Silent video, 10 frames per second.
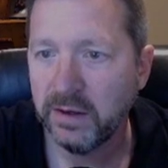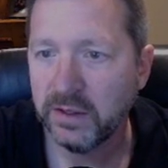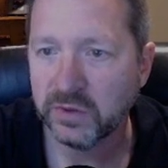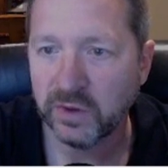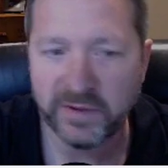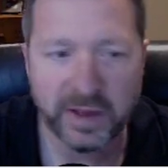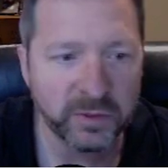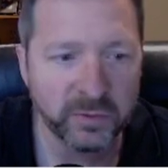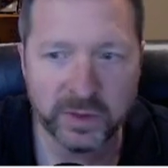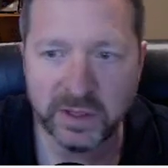So I've got
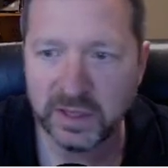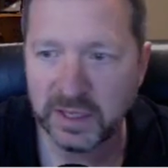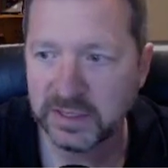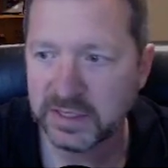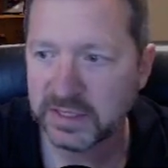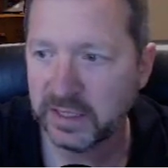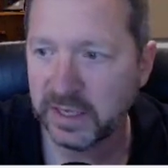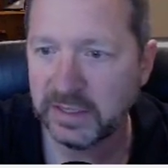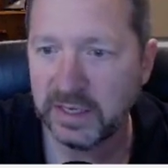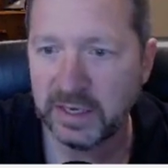three things
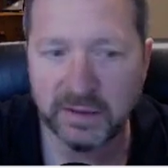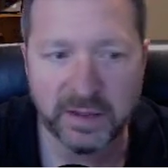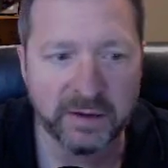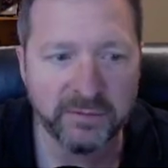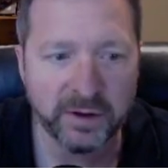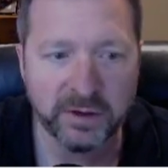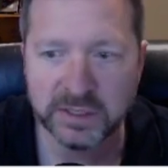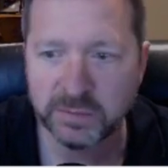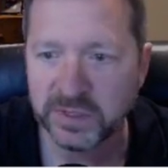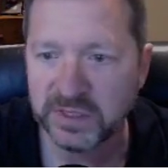selected in that very
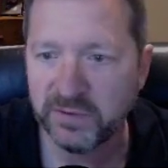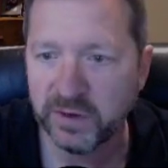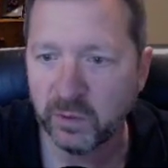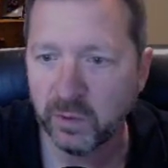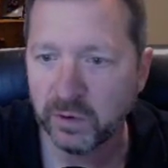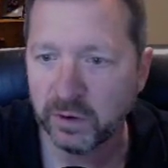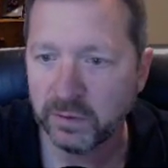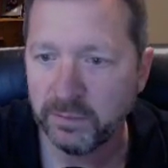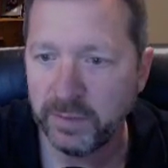specific order.